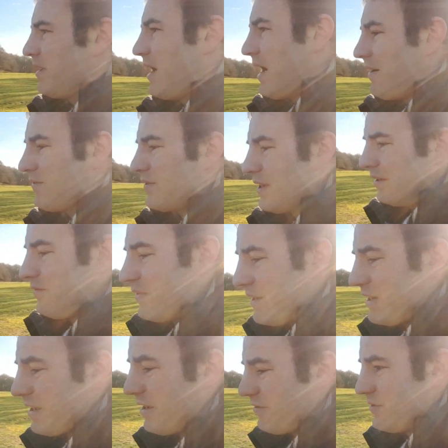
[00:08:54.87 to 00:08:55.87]
I have done
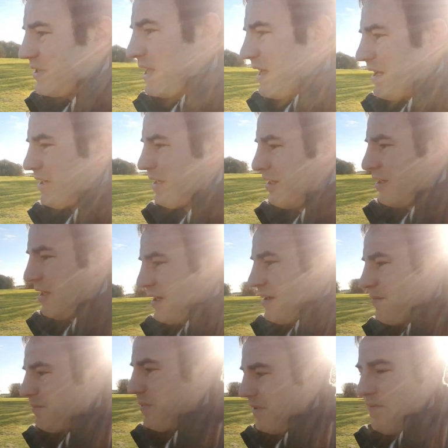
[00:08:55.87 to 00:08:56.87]
videos here
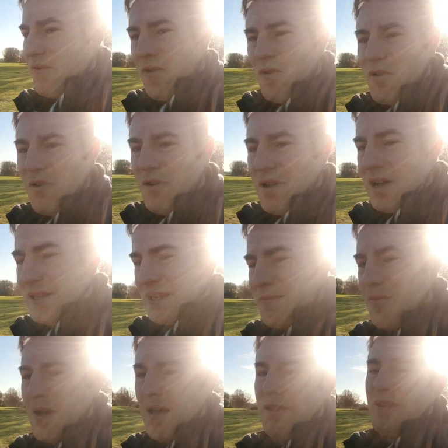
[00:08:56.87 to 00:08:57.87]
before. I
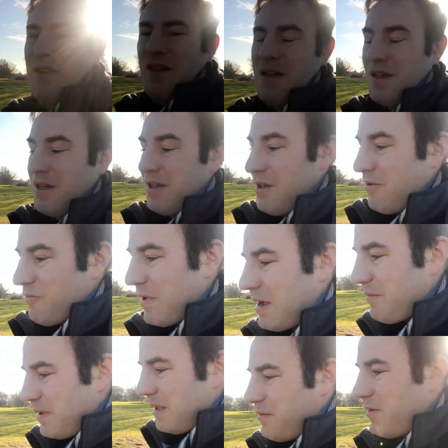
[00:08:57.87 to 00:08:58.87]
did one where we